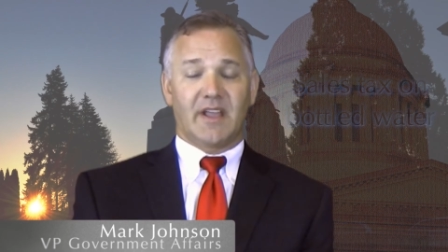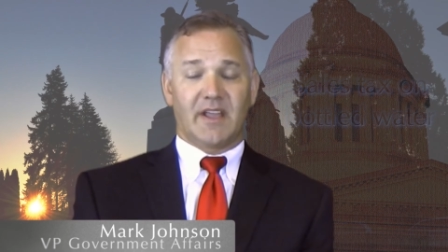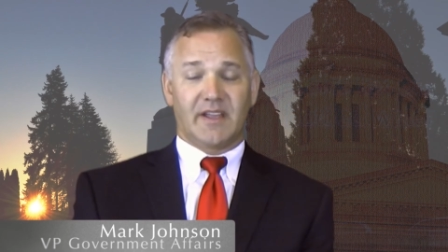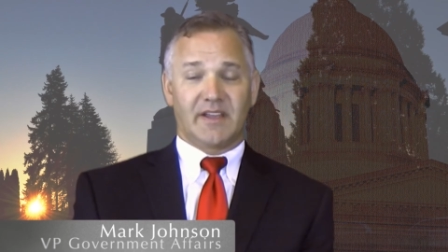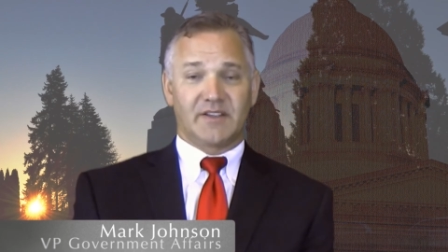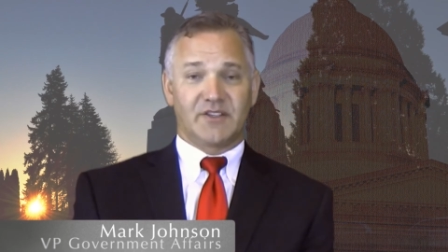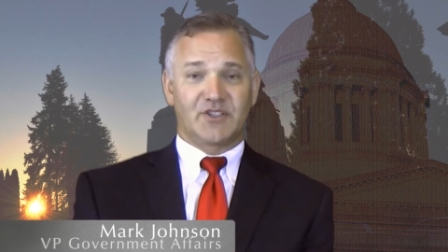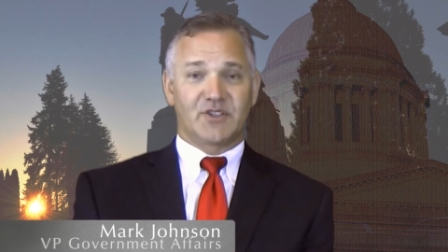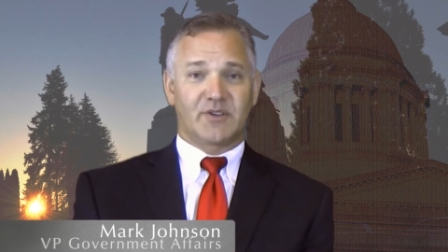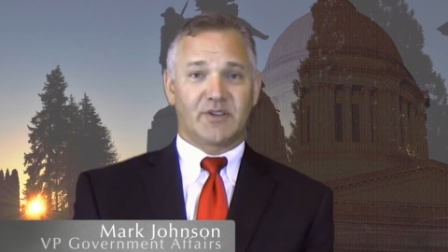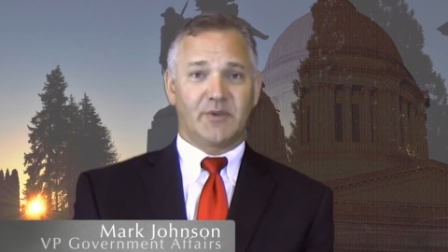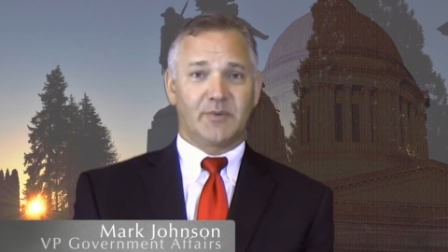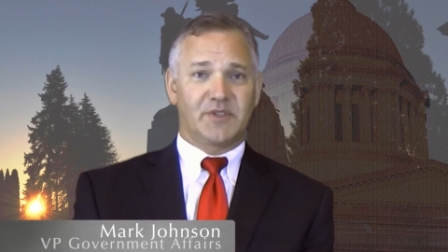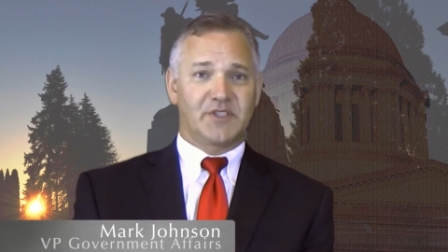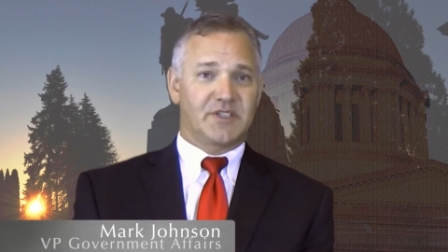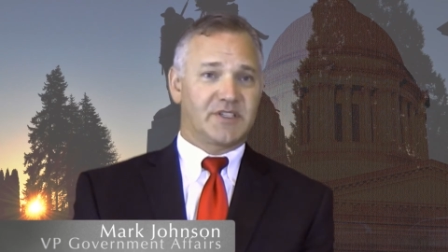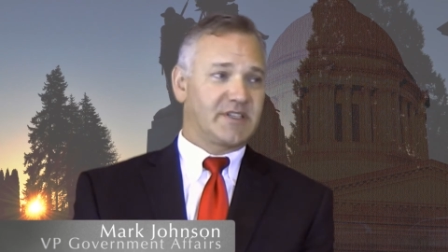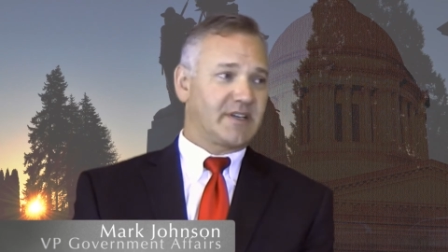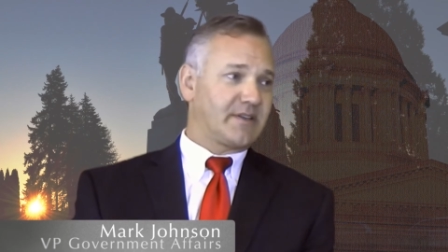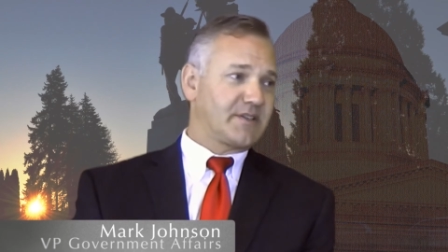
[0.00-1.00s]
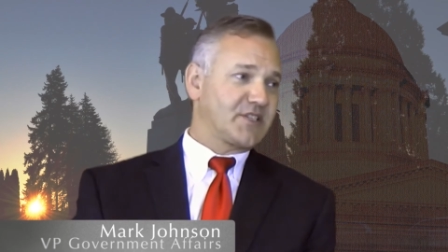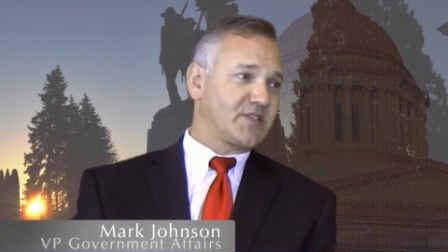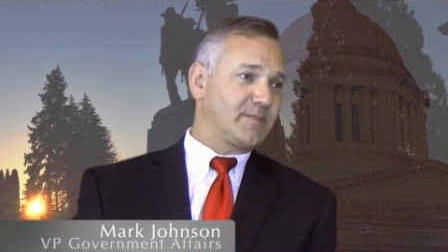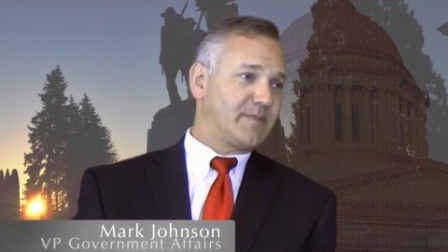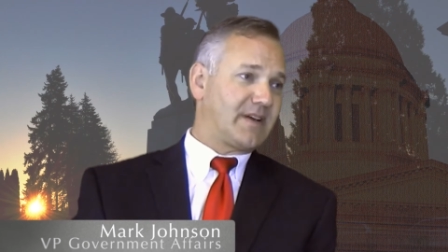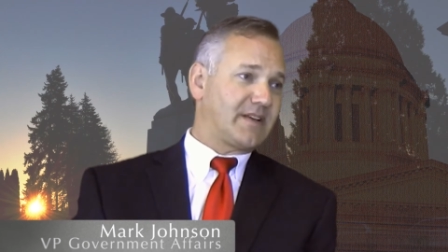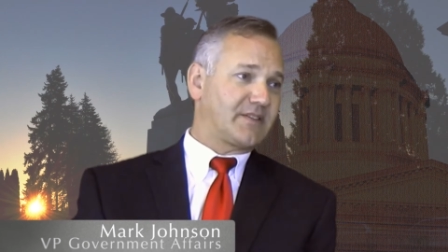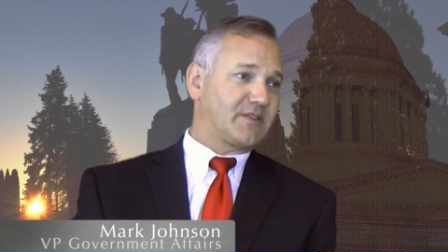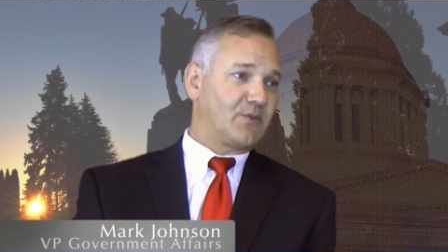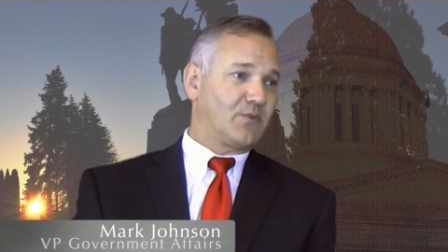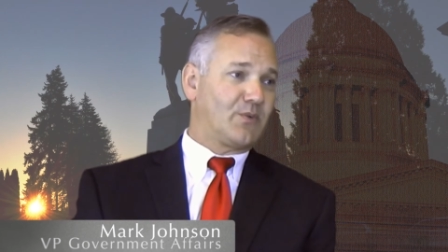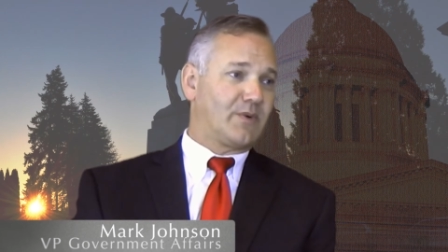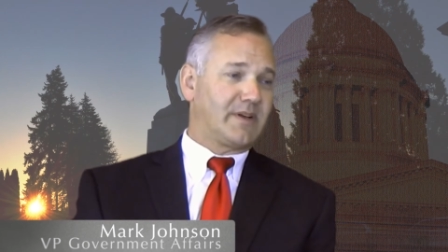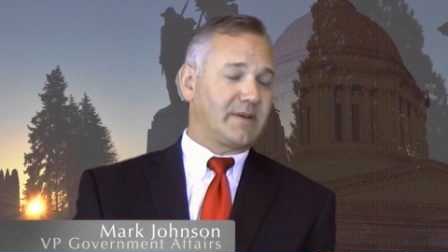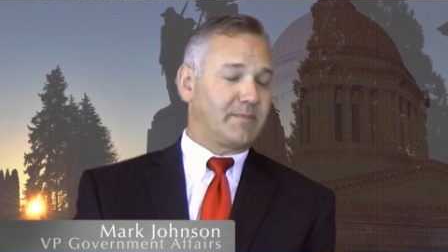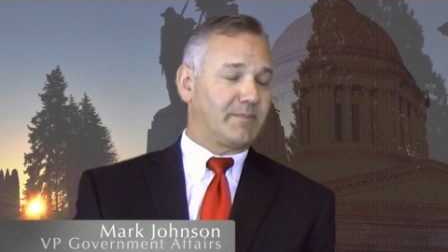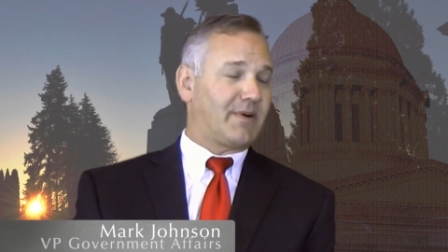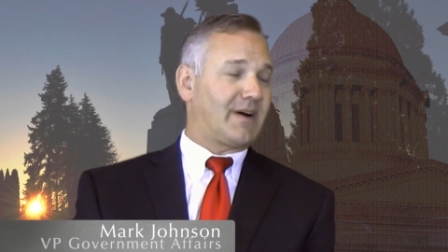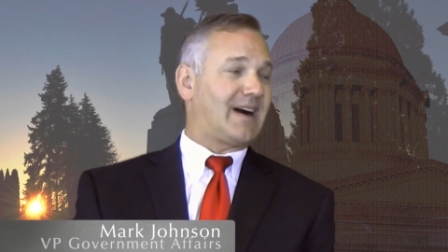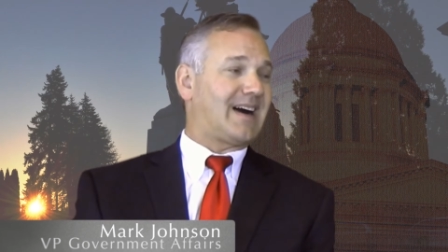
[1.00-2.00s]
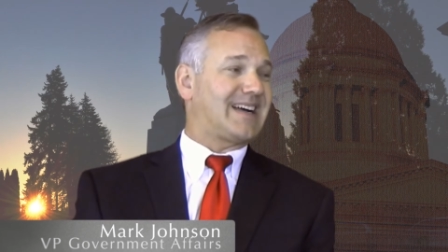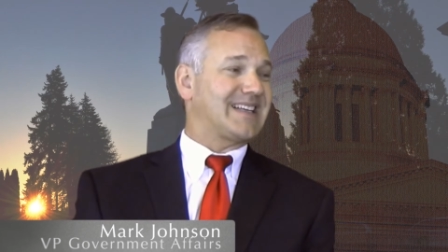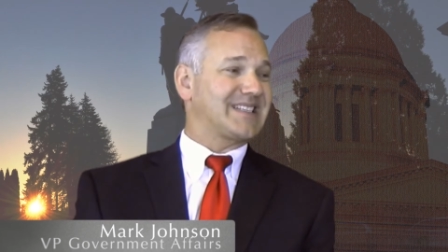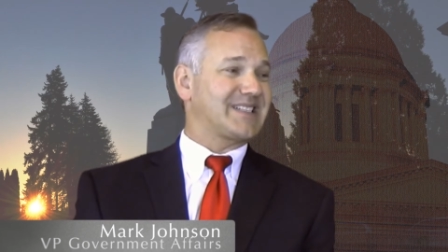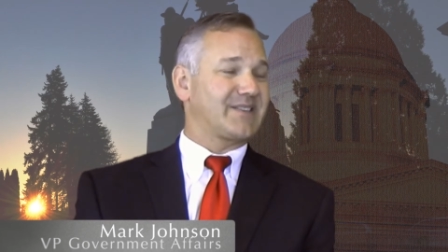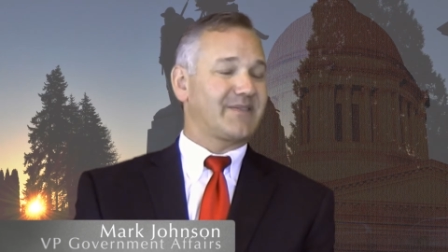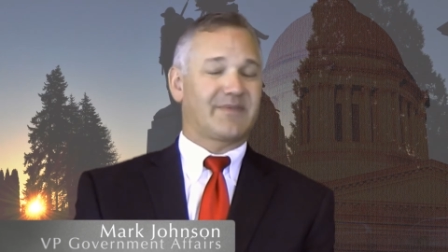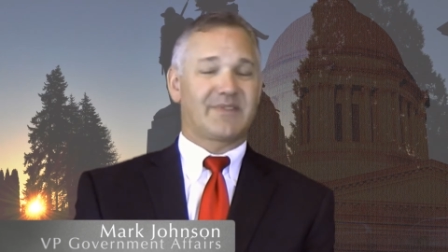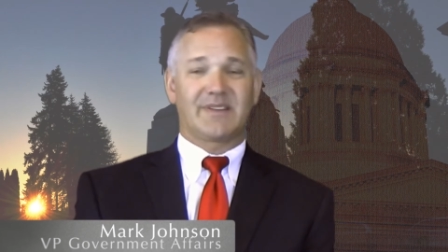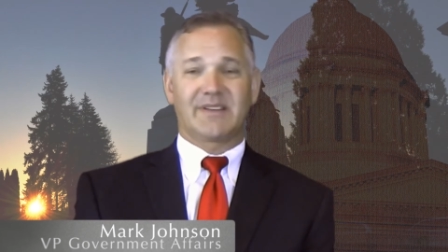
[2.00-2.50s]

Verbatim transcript: And Joni, would you tell us about the one positive